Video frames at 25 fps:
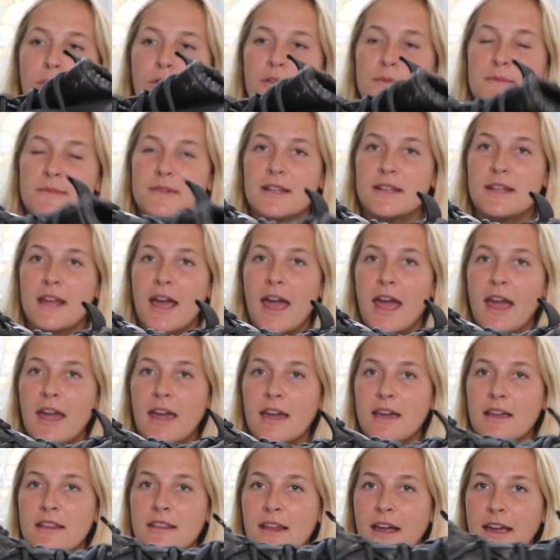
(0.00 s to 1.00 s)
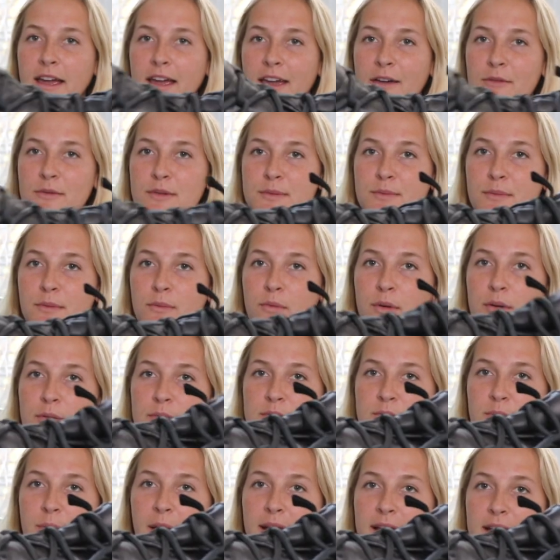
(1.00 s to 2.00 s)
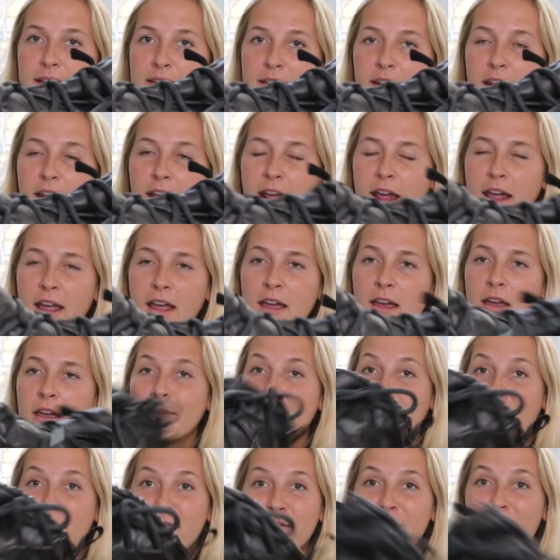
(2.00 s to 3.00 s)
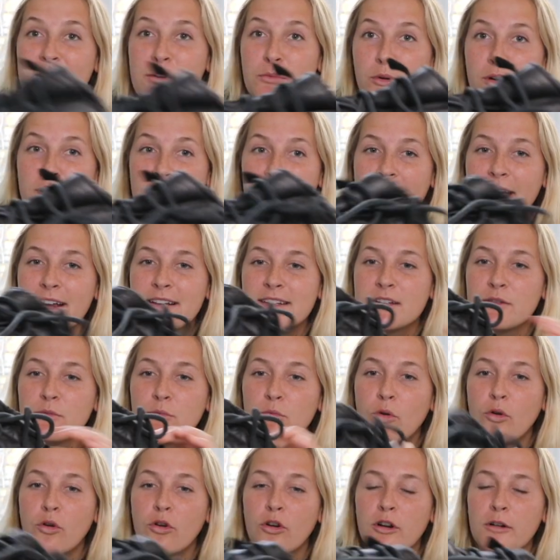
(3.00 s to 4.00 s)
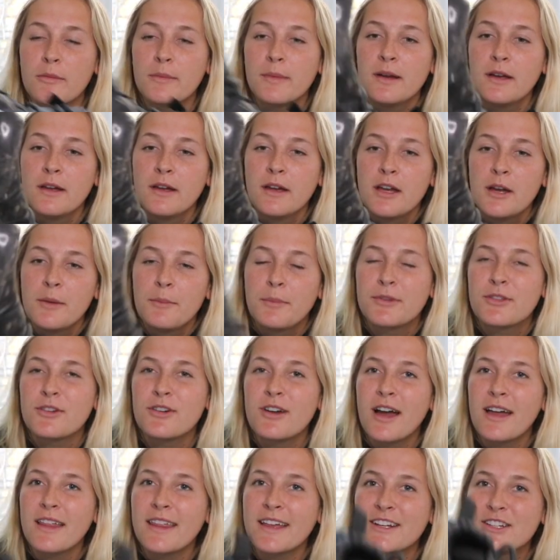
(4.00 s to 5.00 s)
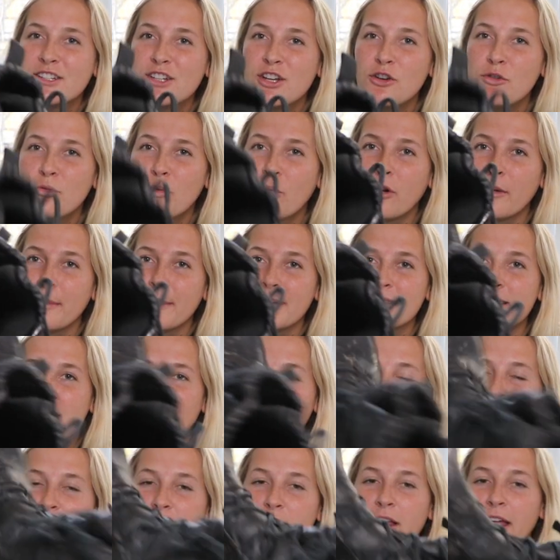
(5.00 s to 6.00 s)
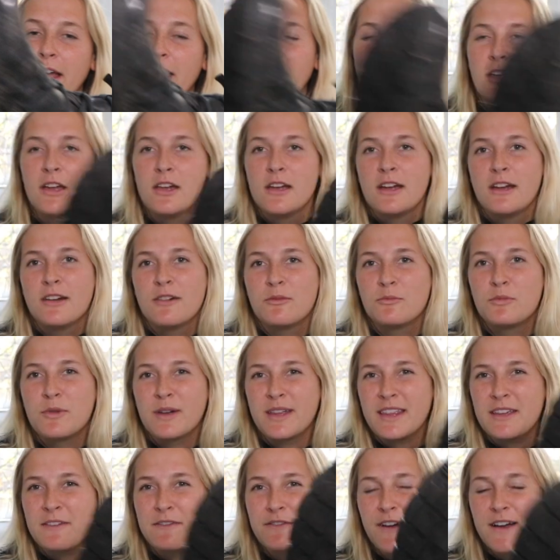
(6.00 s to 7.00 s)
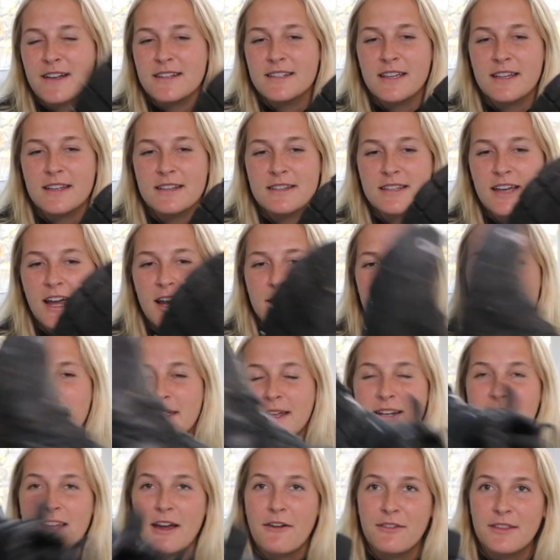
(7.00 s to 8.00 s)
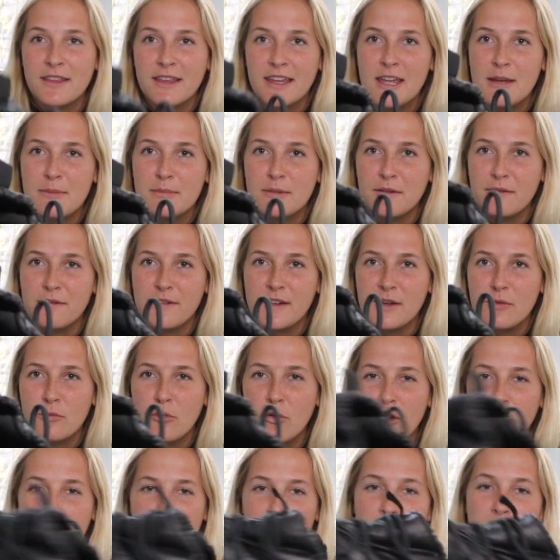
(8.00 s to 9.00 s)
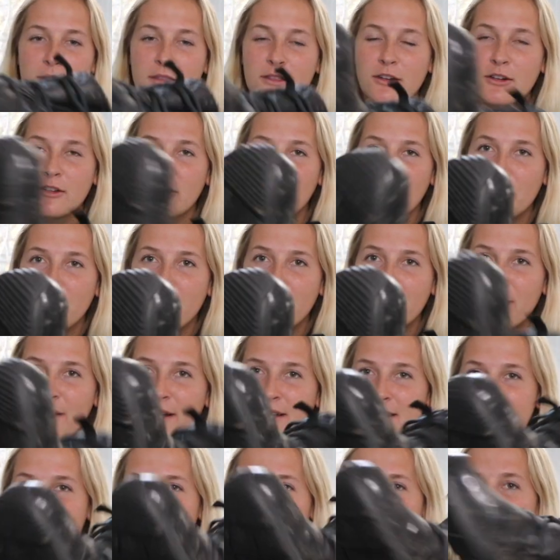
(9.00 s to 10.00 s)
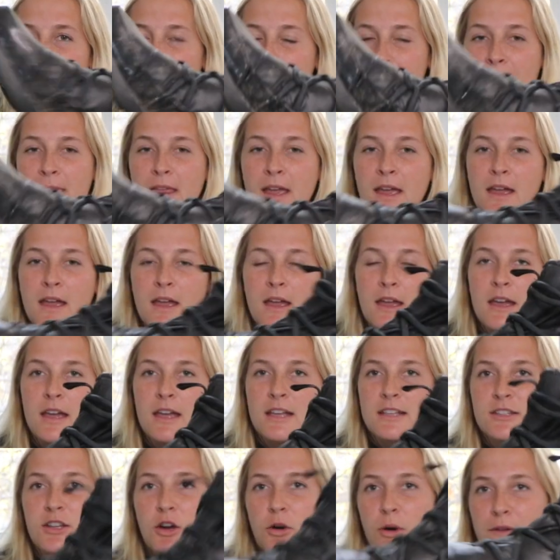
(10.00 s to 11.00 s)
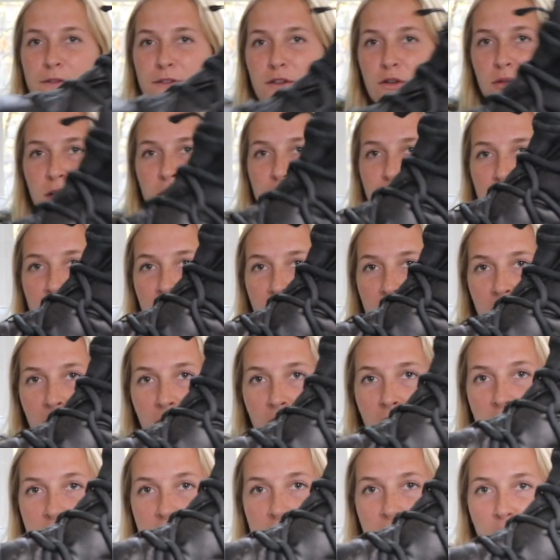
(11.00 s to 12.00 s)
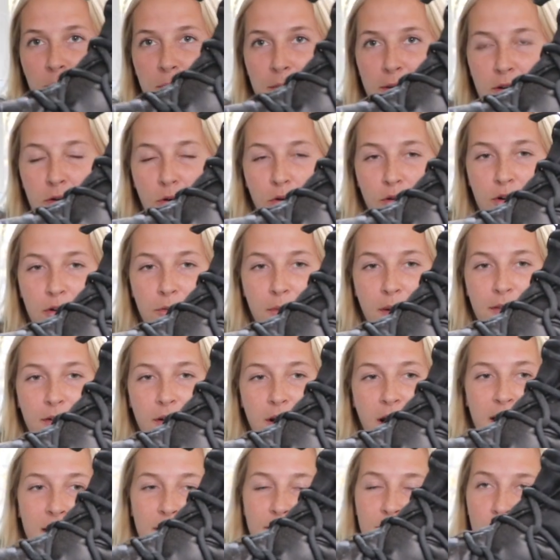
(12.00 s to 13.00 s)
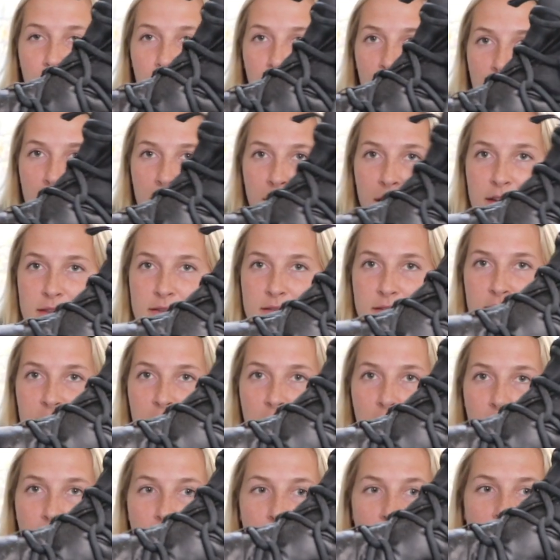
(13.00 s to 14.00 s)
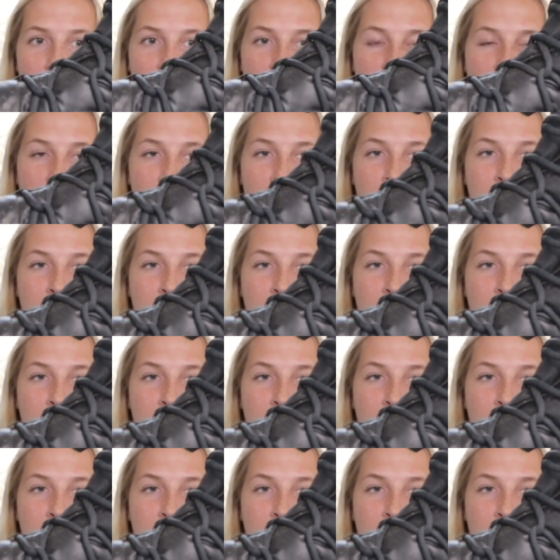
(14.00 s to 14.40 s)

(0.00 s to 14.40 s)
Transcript: wore them today, and like it was raining today. My feet were nice and warm, but they're not like too warm. It's not like they're like really fuzzy inside, but they definitely keep the feet warm. They're a little bit fuzzy. So if you live in like a little bit colder weather, I live in Oregon, so